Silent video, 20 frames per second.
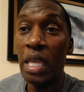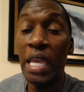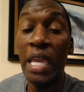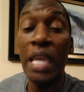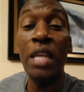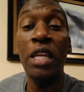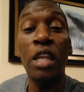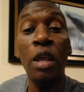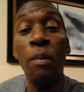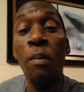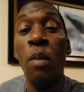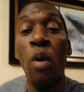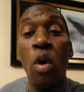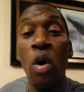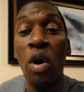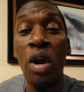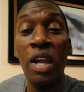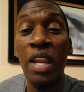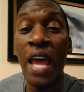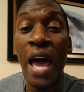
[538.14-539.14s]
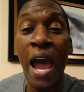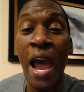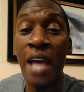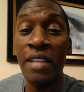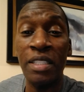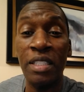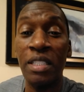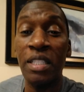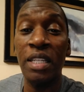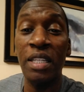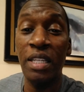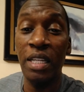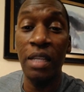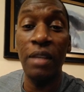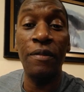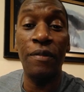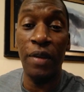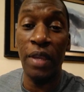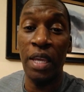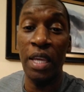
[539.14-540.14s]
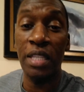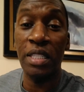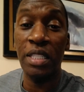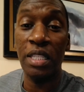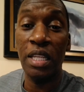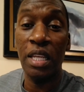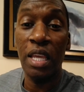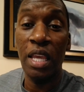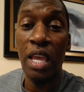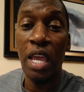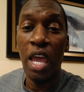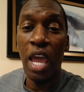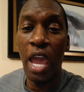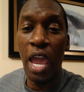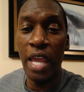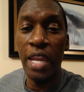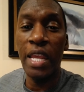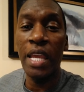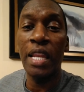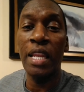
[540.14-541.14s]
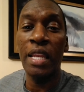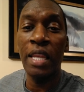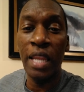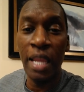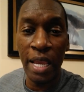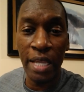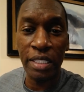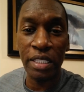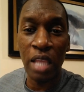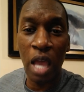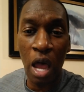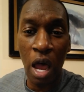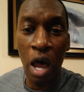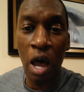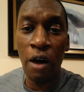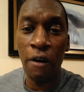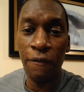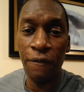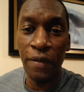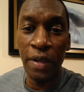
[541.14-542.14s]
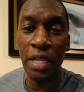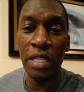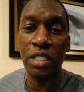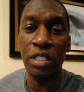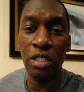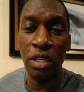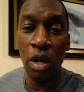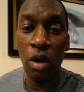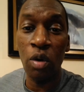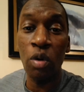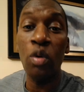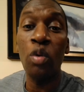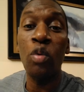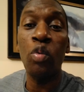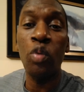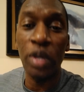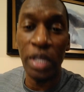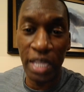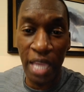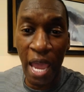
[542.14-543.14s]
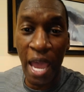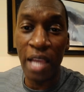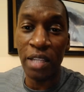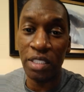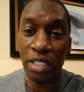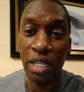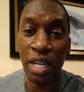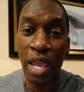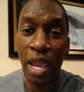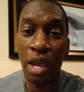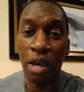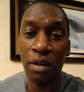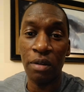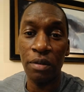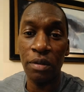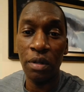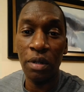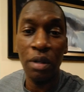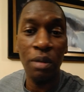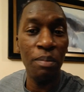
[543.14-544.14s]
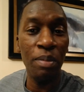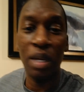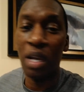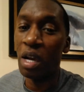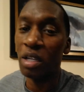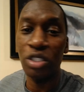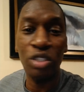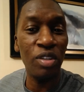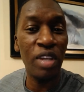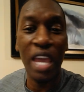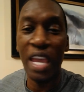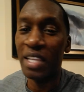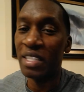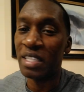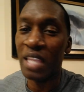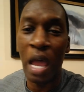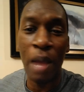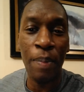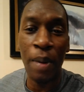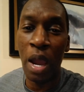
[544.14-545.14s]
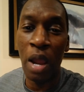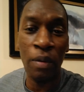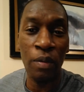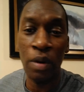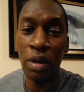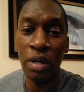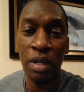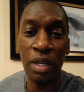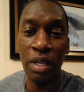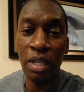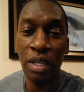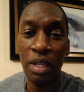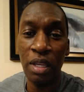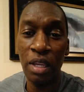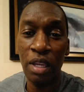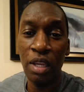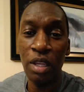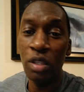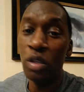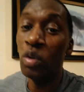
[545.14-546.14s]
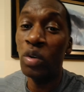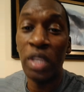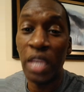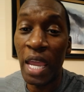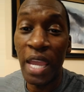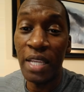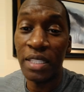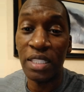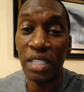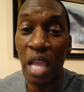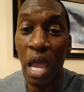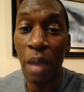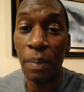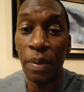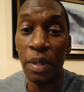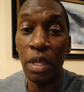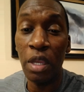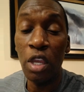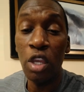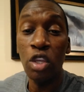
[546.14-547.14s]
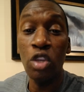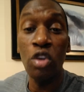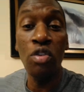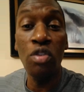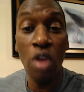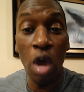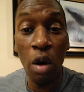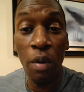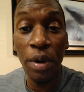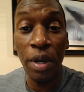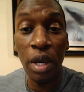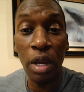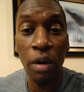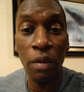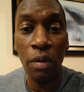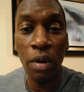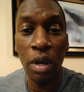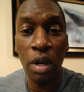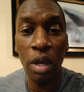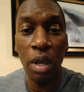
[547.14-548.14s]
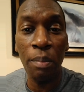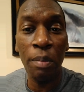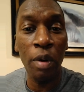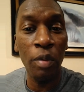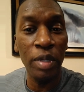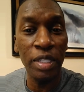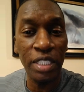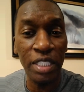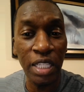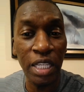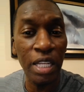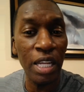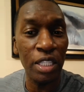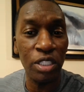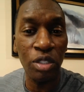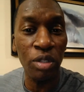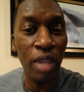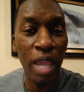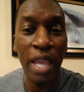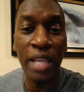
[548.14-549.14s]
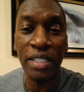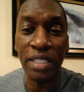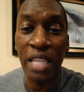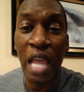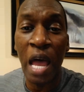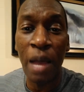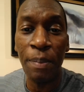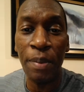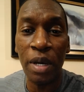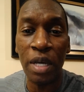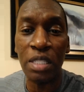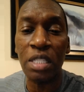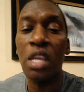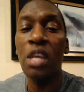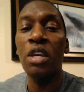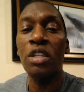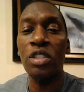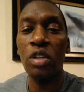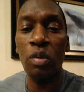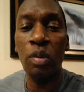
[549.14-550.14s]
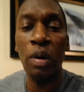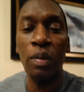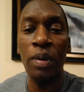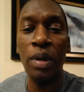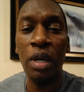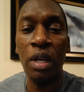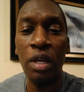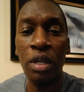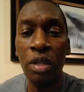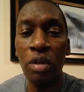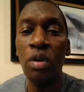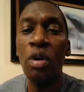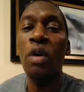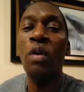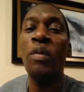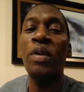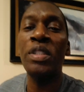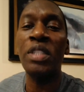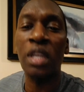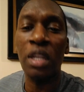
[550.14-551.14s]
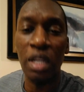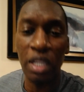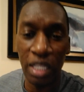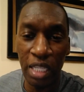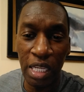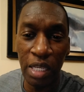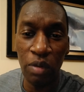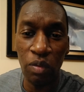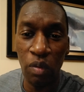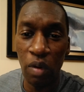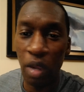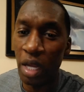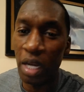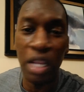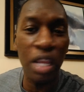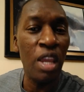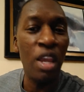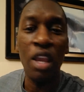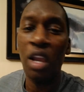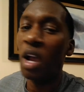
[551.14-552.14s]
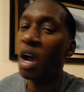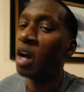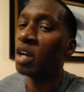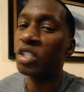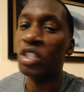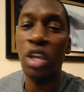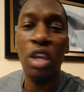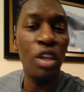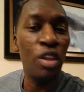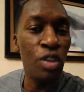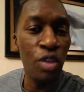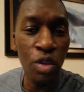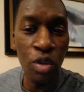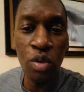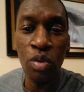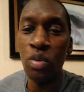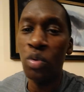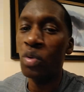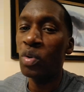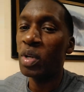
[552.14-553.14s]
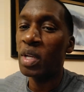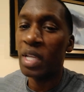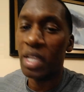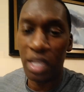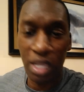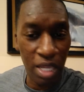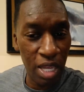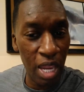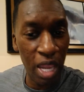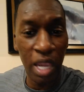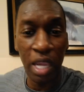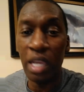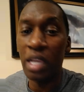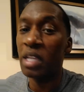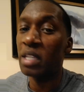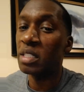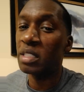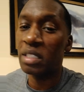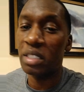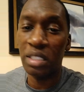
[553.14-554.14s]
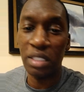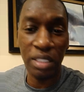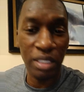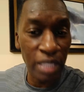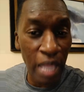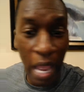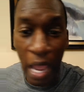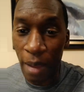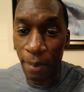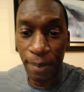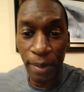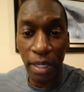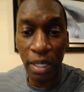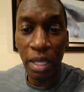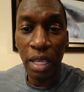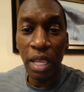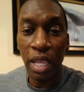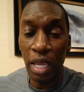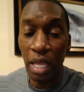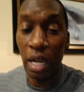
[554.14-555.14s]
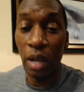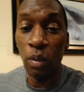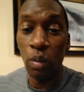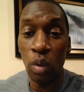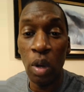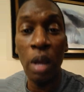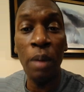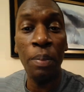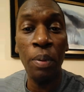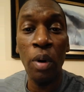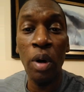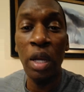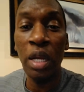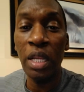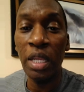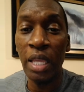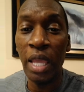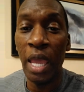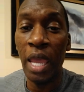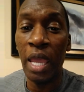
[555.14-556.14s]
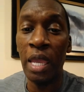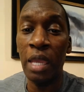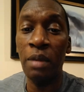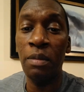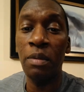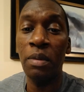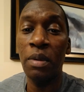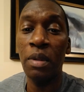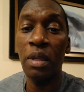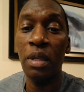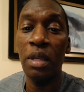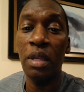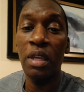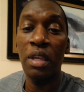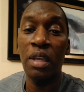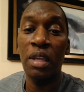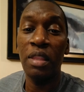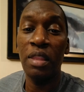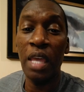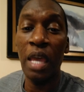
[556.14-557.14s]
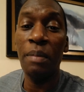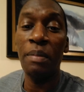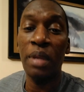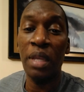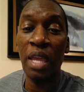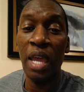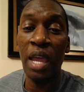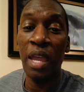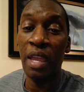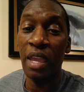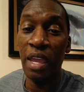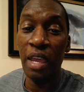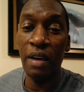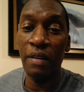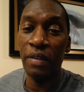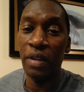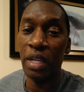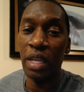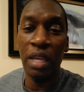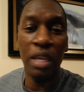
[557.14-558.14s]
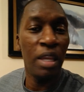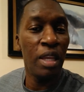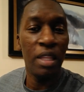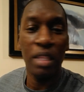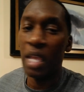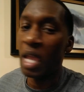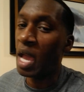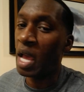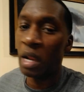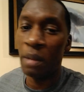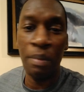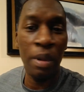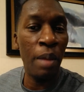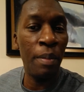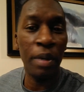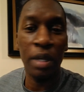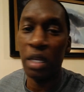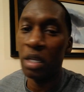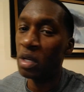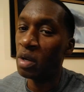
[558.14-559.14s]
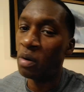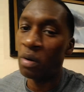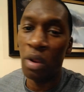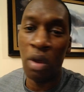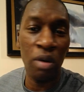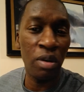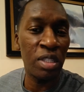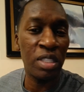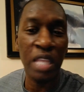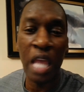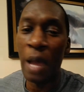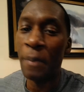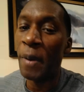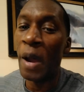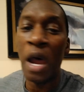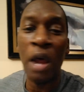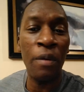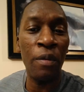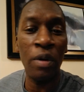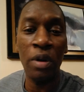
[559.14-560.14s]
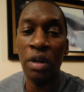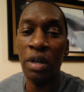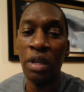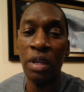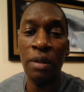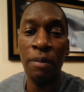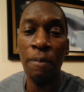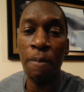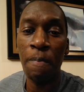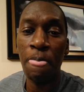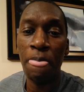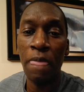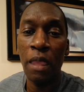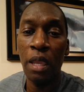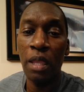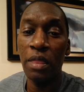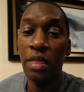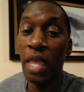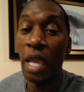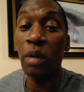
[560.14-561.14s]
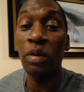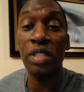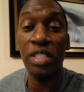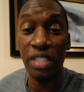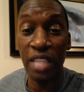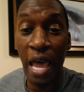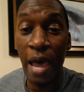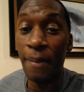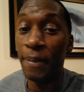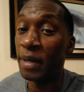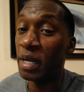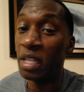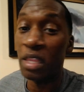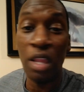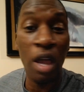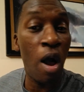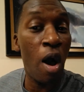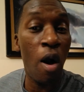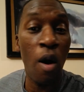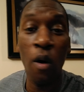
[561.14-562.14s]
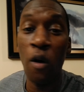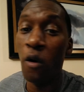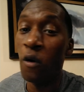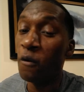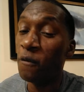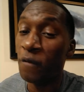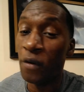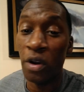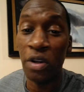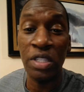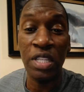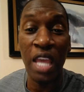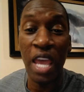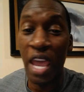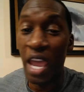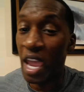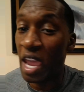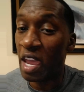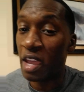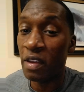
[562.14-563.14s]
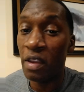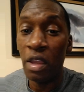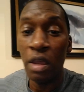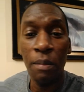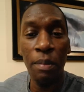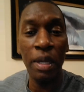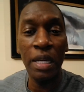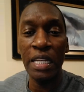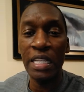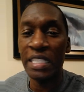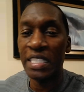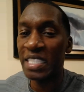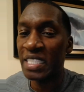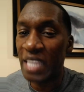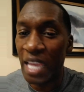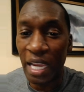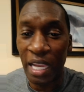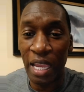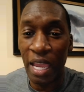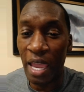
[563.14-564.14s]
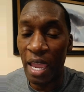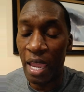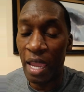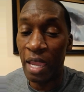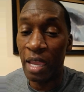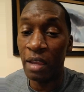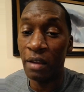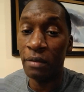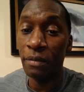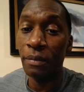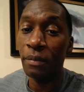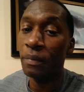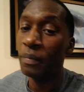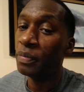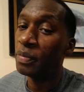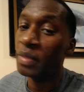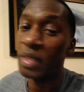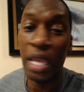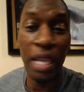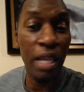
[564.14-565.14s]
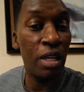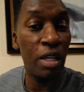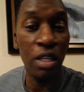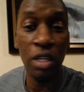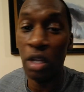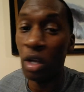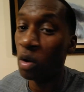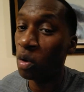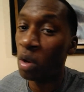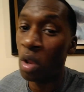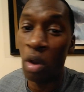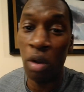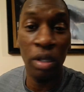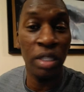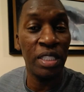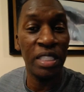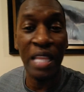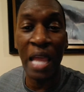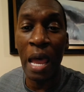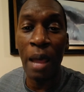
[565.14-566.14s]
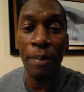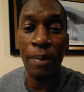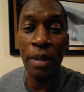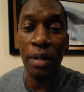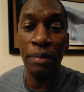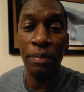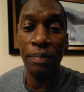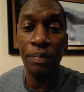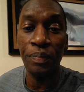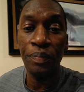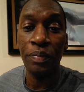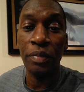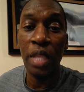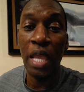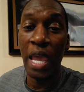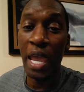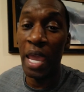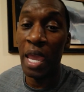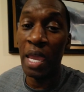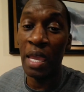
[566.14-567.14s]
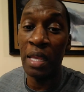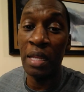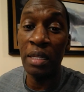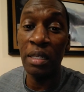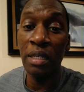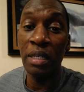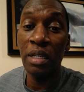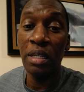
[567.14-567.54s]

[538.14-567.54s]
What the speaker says: It demoralizes the defense, and it lets the offense know we got you now because you can't stop our run. You can't stop it. We're going to run, but we see that you can't stop us. So what we're going to do, we're just going to keep running because you can't stop it. And at one point in the game, that became evident that Alabama could no longer stop our run. They were stopping it the whole first half, but in the second half, they could no longer stop it. And